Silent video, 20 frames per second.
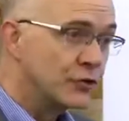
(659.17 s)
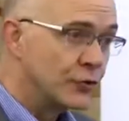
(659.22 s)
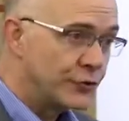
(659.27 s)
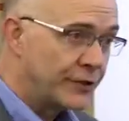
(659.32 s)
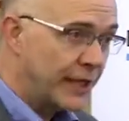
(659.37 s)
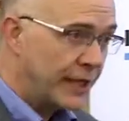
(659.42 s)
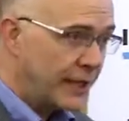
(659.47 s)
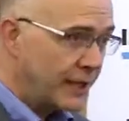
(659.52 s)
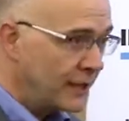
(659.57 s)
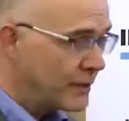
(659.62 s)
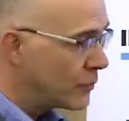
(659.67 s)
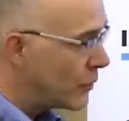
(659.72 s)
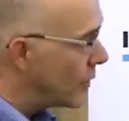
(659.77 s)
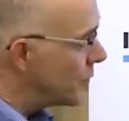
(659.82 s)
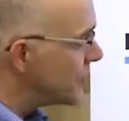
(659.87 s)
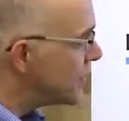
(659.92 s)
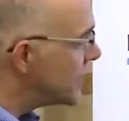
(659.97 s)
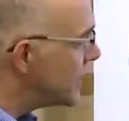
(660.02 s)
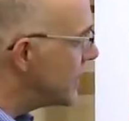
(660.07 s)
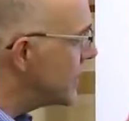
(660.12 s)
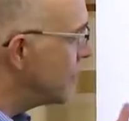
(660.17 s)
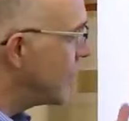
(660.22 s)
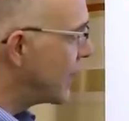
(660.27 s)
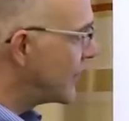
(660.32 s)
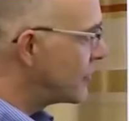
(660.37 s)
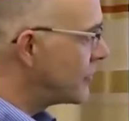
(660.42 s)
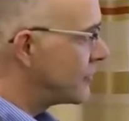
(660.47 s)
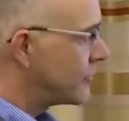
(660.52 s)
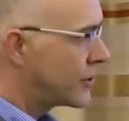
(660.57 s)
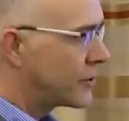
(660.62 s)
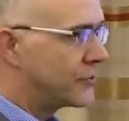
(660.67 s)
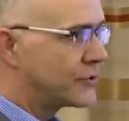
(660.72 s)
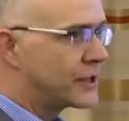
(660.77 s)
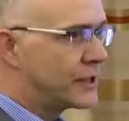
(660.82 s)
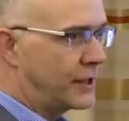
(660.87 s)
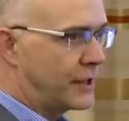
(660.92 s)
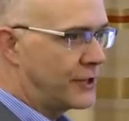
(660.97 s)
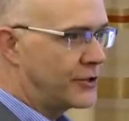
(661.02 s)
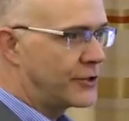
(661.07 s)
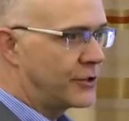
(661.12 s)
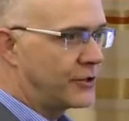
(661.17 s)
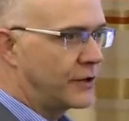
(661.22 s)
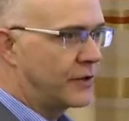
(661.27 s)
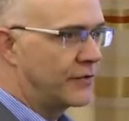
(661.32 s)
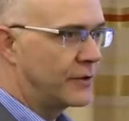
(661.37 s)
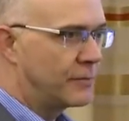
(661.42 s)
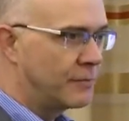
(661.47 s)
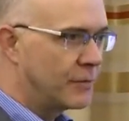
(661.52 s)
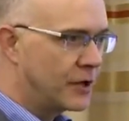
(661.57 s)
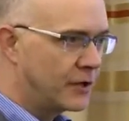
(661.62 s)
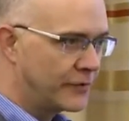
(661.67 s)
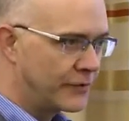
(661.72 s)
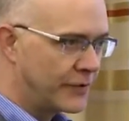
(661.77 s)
Today, what we see, manual reconciliation of